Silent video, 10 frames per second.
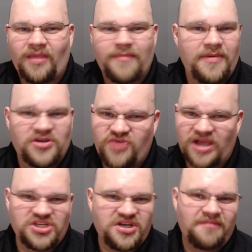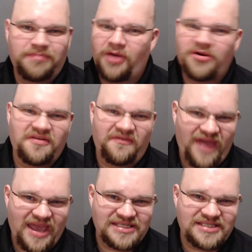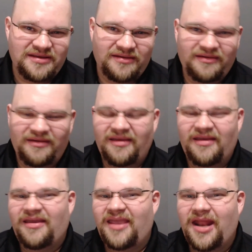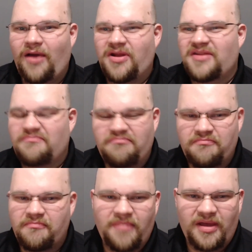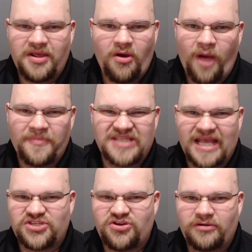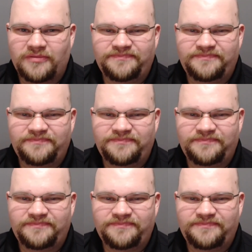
Maybe strikes a good blow to the face, and upsets her.